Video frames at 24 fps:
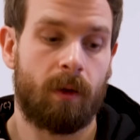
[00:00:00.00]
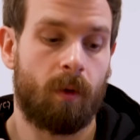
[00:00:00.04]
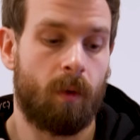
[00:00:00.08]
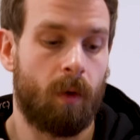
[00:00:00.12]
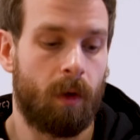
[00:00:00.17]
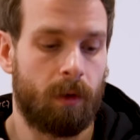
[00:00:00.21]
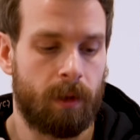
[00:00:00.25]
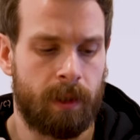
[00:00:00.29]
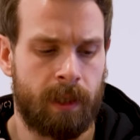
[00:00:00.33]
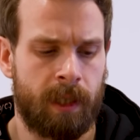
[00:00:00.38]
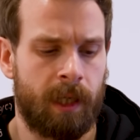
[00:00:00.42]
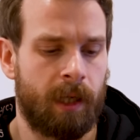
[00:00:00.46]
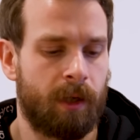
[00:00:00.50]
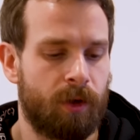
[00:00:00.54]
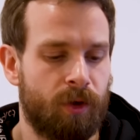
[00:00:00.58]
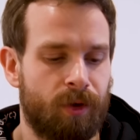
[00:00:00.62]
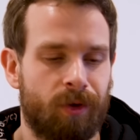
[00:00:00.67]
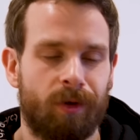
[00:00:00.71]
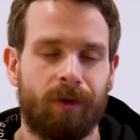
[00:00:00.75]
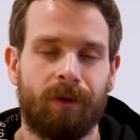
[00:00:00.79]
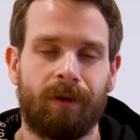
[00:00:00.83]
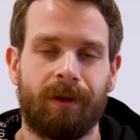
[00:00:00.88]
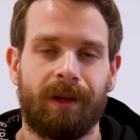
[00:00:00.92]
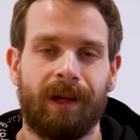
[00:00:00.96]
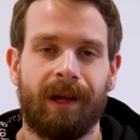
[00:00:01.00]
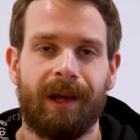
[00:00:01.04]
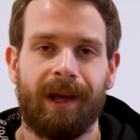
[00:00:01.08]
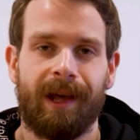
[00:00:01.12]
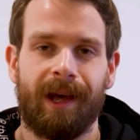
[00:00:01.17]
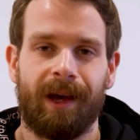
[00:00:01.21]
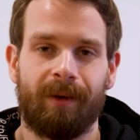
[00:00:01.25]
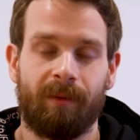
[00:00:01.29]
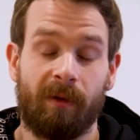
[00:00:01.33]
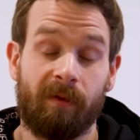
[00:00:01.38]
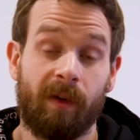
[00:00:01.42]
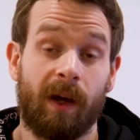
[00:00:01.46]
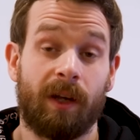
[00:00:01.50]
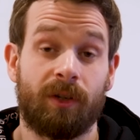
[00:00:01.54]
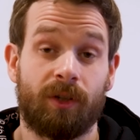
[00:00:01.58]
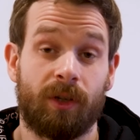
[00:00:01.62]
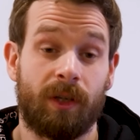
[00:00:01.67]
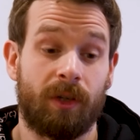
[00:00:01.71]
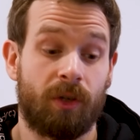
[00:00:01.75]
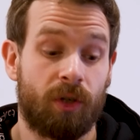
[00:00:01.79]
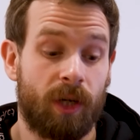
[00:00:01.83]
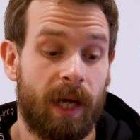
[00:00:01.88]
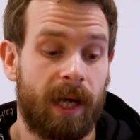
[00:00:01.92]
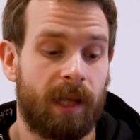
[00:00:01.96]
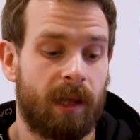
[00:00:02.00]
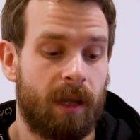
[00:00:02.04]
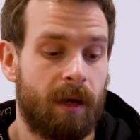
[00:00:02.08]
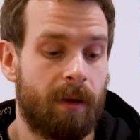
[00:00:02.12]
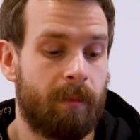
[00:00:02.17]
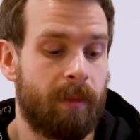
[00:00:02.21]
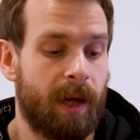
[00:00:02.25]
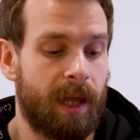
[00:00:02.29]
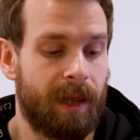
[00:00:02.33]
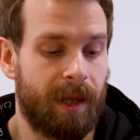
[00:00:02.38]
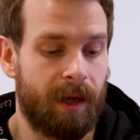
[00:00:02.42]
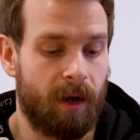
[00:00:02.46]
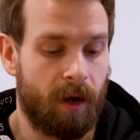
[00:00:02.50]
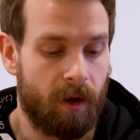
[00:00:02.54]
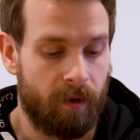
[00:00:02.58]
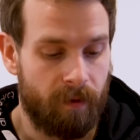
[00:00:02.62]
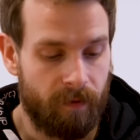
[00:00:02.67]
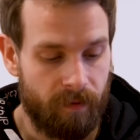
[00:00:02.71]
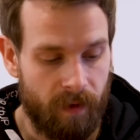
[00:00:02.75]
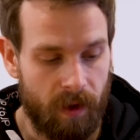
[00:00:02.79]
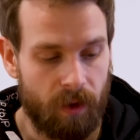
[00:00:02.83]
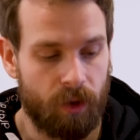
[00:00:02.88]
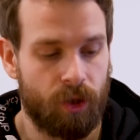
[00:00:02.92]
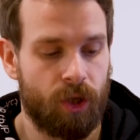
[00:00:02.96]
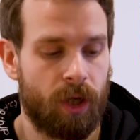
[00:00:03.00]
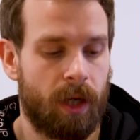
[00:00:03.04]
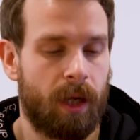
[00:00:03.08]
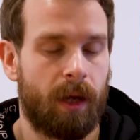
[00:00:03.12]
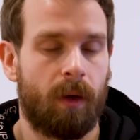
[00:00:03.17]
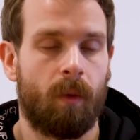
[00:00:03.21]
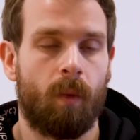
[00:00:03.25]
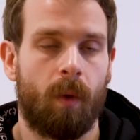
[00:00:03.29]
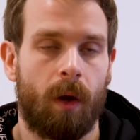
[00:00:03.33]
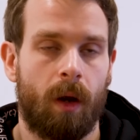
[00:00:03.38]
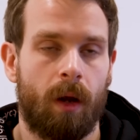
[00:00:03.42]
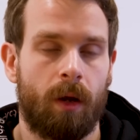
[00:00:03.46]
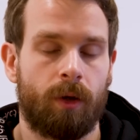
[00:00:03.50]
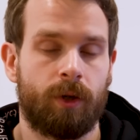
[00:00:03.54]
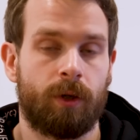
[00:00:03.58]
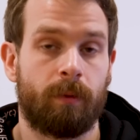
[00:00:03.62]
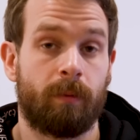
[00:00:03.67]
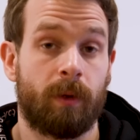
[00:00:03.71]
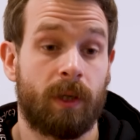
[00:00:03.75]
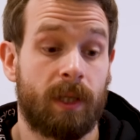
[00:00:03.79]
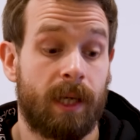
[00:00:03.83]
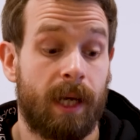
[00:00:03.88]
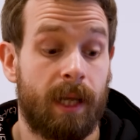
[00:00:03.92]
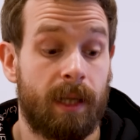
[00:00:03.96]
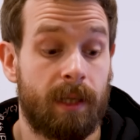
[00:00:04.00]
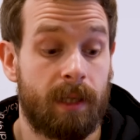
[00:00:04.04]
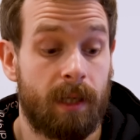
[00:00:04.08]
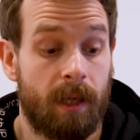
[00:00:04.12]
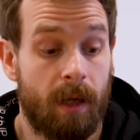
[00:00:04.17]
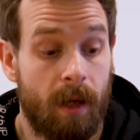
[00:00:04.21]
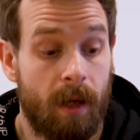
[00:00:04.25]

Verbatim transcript: quality control and we've actually checked them and they are functioning 100%,